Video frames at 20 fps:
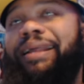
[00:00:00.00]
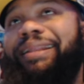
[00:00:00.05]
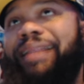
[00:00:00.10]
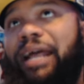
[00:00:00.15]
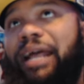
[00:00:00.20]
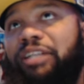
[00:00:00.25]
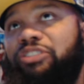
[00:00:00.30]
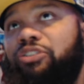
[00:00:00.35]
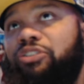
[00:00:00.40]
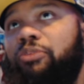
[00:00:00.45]

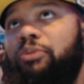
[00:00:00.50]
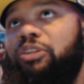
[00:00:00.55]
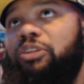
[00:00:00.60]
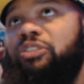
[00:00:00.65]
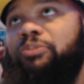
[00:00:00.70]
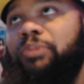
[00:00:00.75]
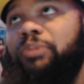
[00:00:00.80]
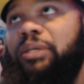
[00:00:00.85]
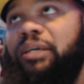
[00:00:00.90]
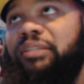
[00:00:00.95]
not so
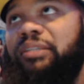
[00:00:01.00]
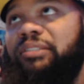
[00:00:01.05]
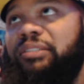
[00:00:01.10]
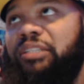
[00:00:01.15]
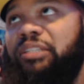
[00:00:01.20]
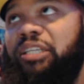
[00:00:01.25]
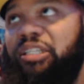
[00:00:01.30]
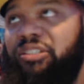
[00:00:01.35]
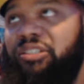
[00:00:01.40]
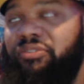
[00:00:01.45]
much
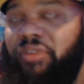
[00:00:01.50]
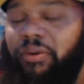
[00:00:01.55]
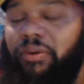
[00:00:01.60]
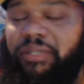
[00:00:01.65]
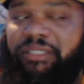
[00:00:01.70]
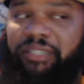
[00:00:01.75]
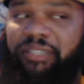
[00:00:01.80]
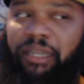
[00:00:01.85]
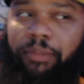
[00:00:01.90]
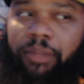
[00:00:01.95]
because he's
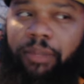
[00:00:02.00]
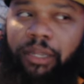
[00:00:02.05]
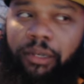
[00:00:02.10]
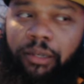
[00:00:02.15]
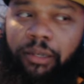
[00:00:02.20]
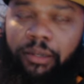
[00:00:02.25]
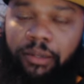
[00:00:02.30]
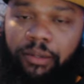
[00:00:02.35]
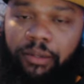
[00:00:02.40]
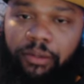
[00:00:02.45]
very
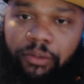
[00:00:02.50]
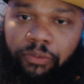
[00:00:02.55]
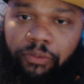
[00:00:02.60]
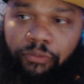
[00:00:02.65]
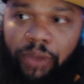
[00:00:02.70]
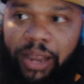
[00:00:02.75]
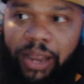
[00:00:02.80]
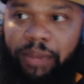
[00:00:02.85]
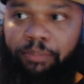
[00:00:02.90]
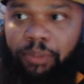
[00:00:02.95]
timid,
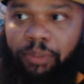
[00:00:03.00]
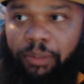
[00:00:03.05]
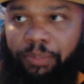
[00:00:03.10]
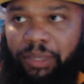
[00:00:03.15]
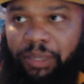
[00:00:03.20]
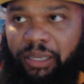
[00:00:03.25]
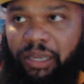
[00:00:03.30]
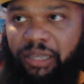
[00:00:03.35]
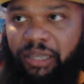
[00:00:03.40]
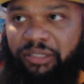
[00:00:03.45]
right? But
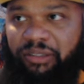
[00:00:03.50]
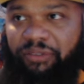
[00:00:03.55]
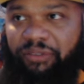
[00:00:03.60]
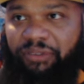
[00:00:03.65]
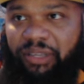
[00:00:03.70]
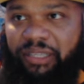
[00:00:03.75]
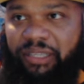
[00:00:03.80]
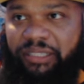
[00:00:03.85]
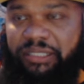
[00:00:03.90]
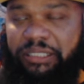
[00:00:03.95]
because
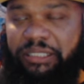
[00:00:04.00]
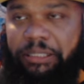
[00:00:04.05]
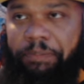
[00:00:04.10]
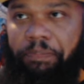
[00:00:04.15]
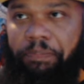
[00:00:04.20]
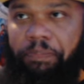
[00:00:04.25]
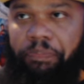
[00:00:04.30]
of his